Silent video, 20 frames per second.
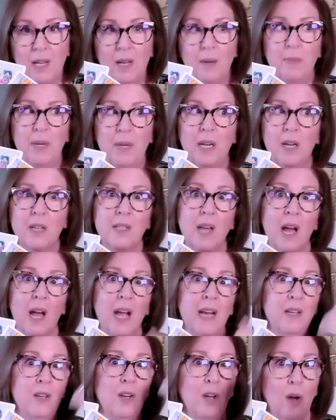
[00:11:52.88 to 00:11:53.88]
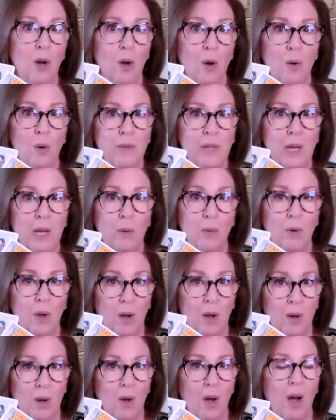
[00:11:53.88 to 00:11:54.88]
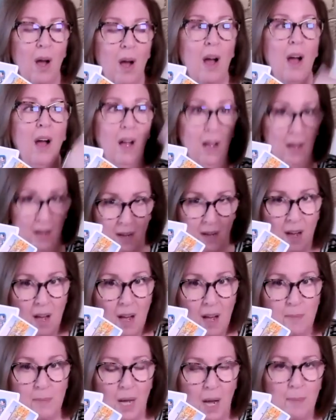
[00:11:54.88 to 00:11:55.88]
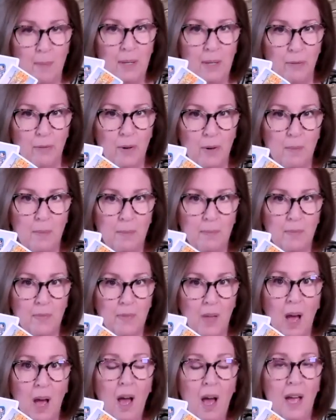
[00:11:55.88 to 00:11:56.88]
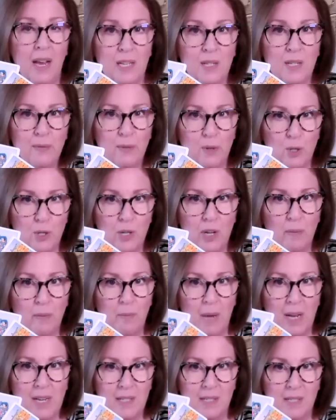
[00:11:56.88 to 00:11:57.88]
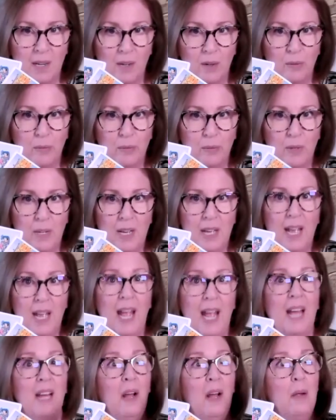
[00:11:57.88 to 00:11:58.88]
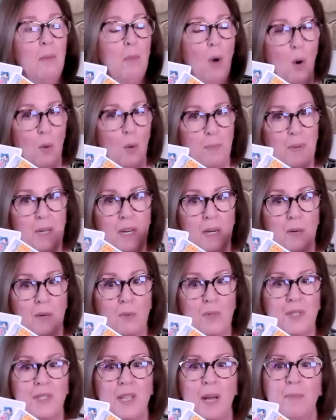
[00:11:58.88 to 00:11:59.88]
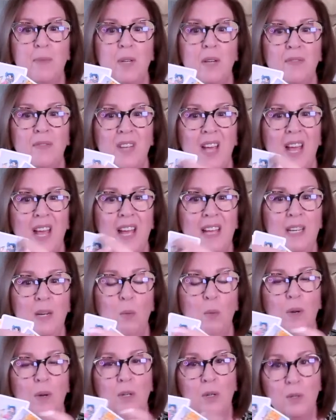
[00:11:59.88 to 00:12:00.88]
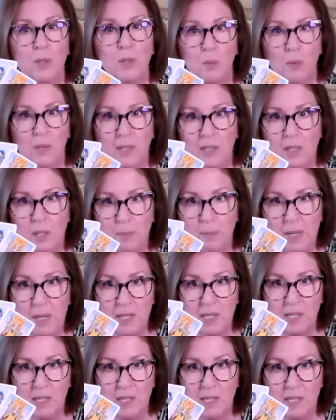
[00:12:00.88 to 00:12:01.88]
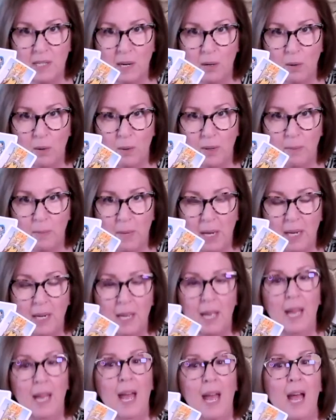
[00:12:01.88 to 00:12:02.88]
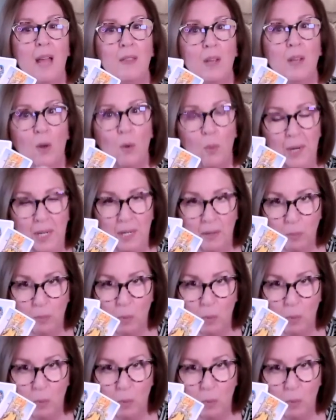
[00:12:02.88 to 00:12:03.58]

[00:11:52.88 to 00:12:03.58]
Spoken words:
because I know that I'm coming from the highest version of myself. And I'm open and receptive to anyone who's willing to be sincere with me. And the Queen of